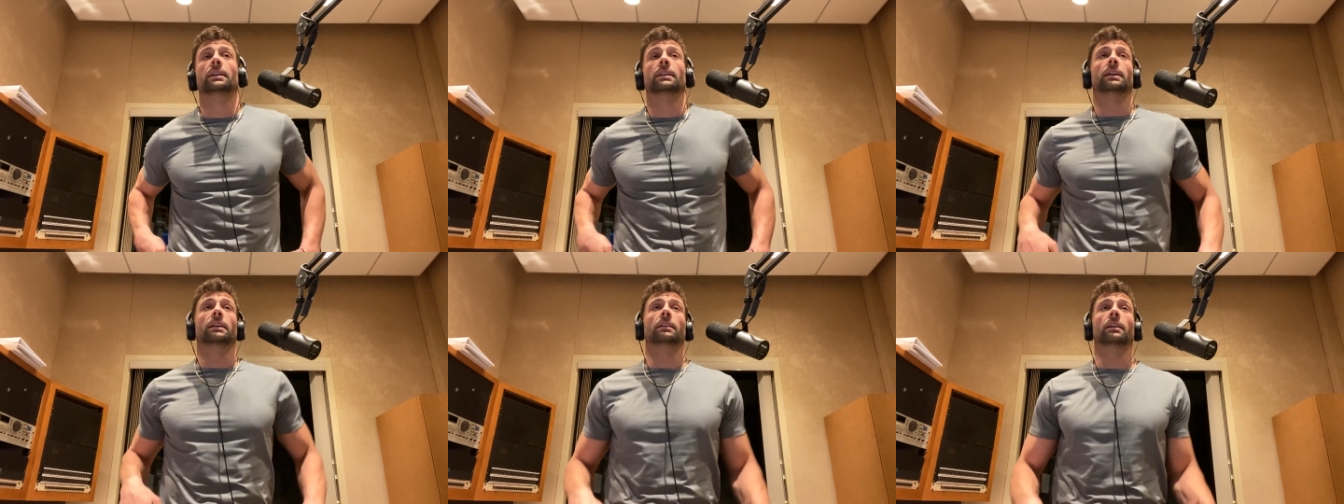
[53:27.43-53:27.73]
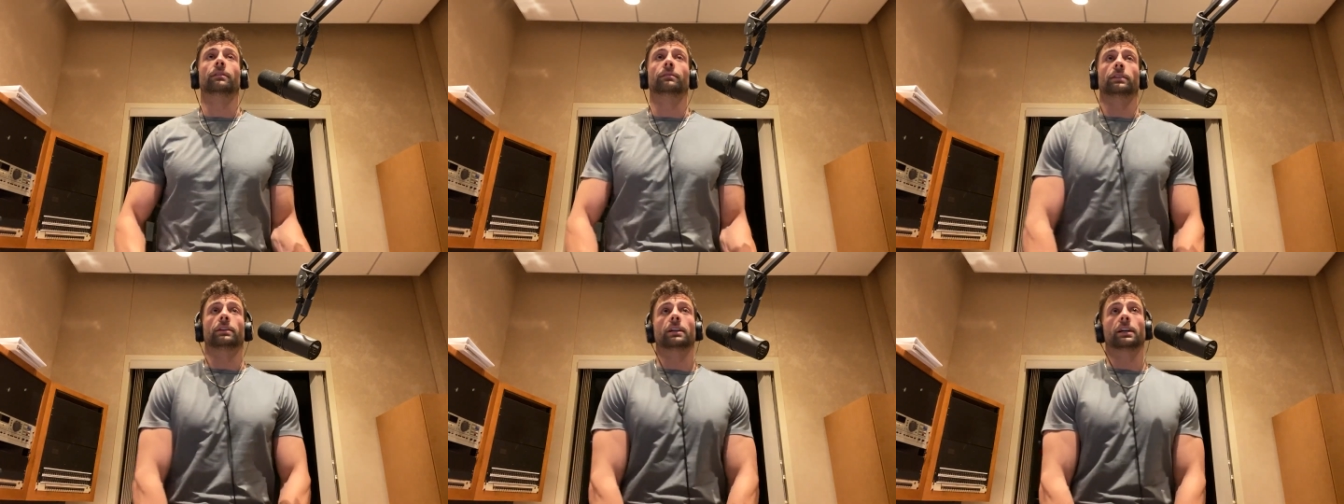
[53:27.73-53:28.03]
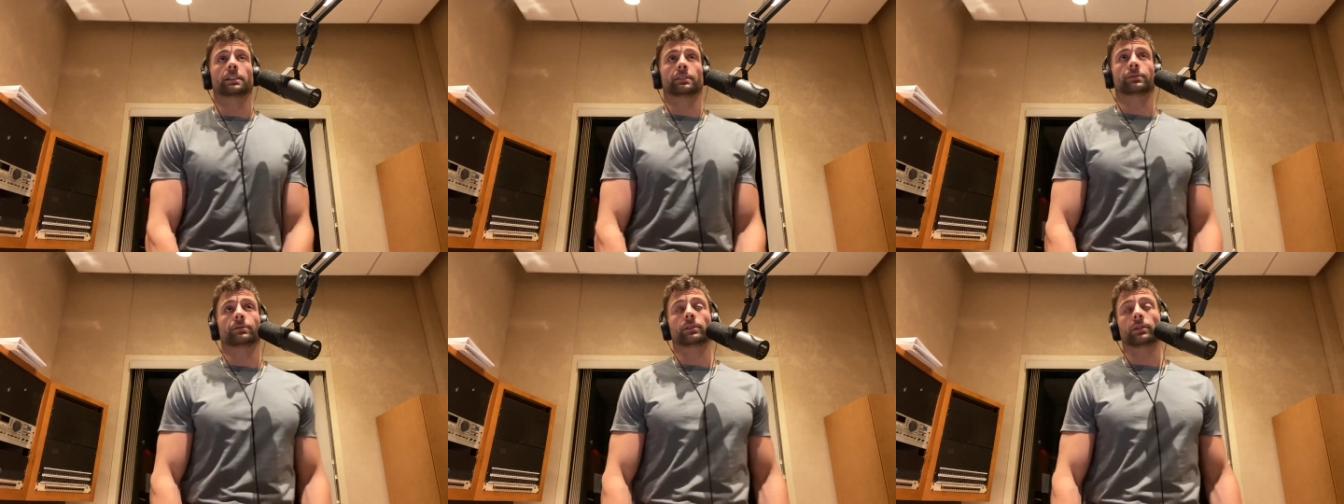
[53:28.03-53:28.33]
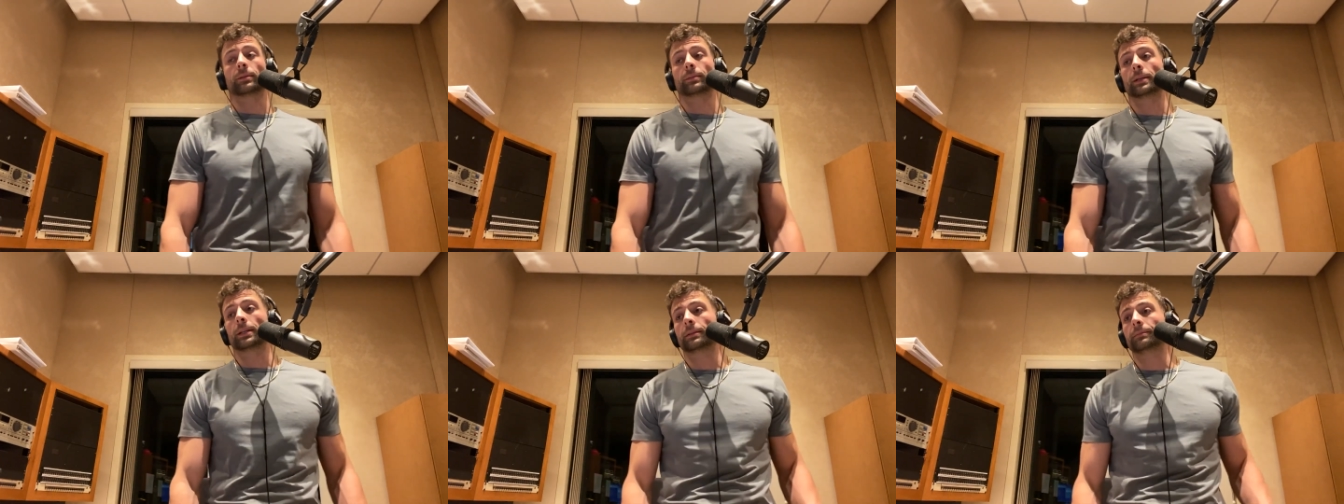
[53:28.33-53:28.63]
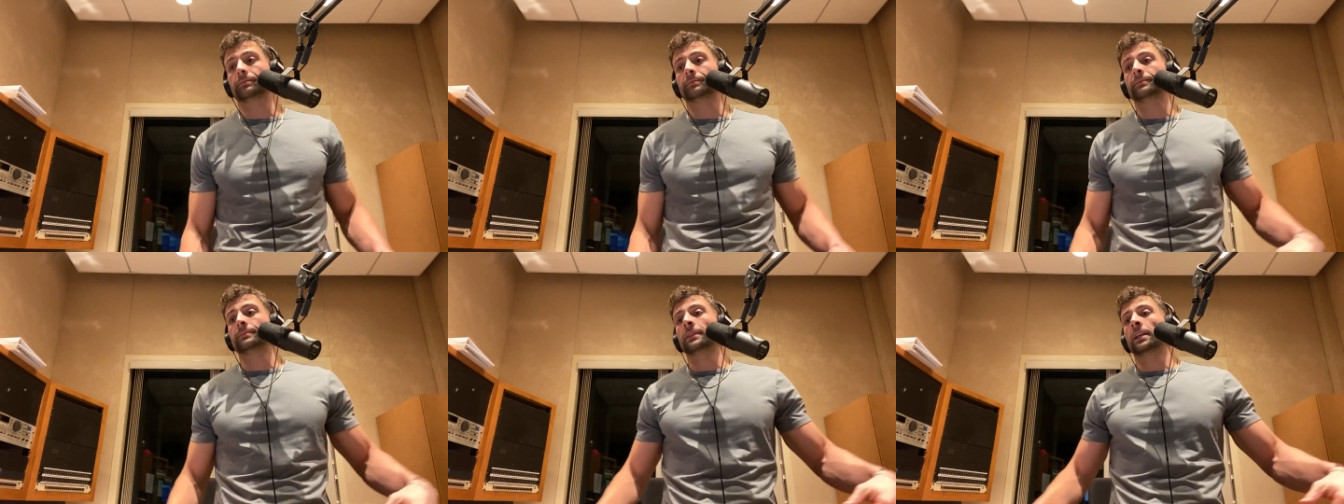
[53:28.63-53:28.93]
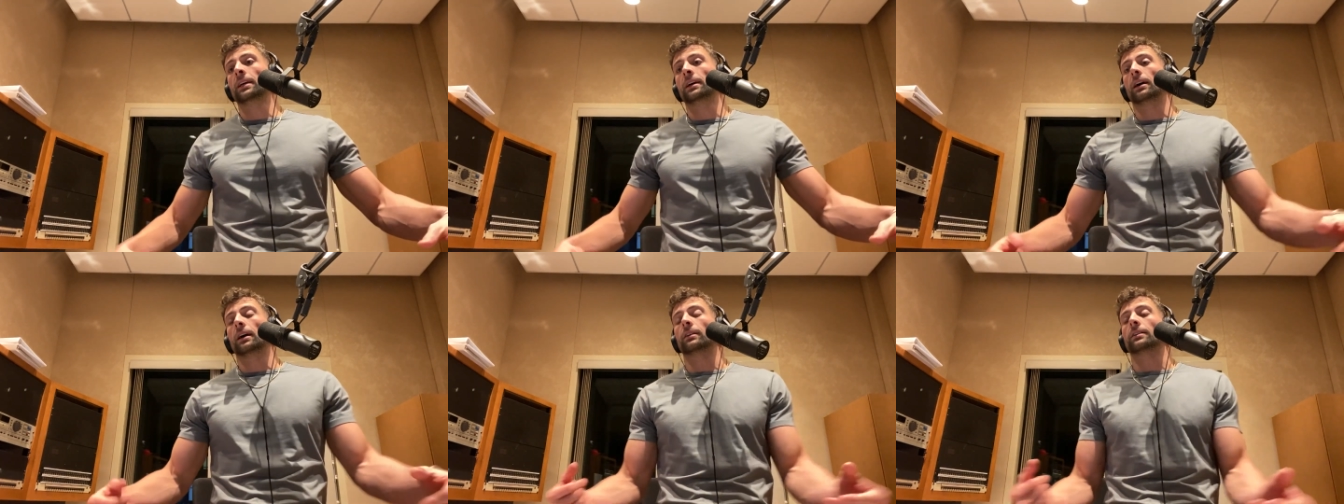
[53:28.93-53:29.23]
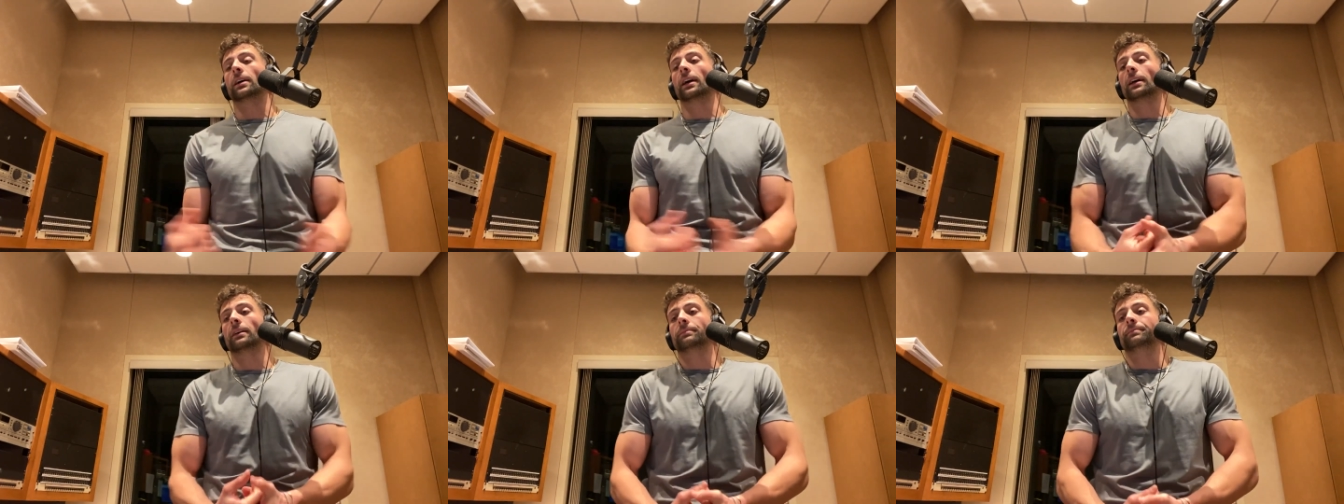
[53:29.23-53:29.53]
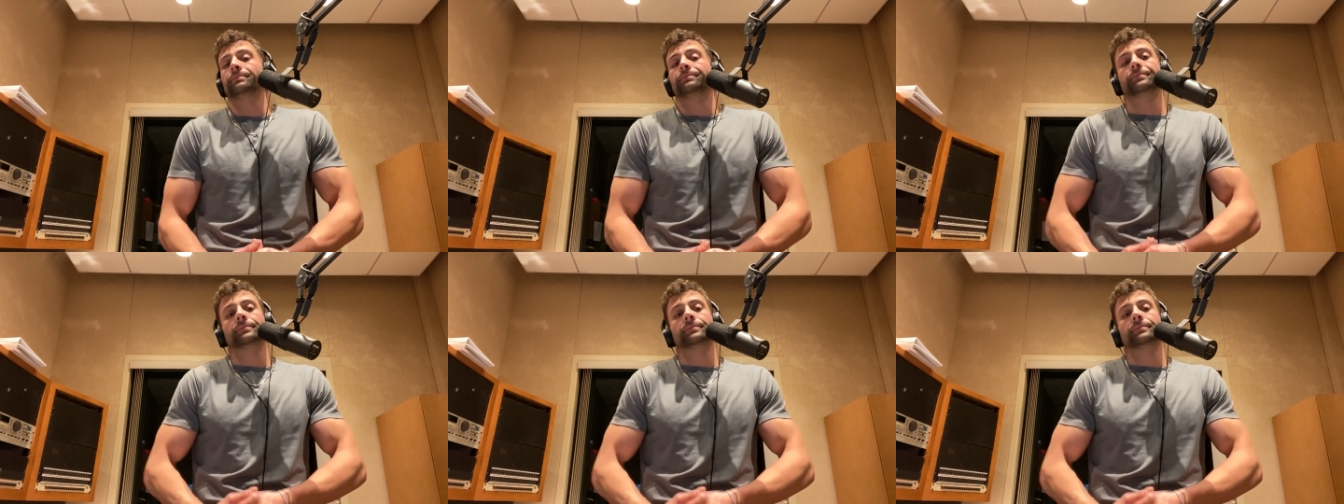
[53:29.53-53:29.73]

I love you guys for it, man. Okay,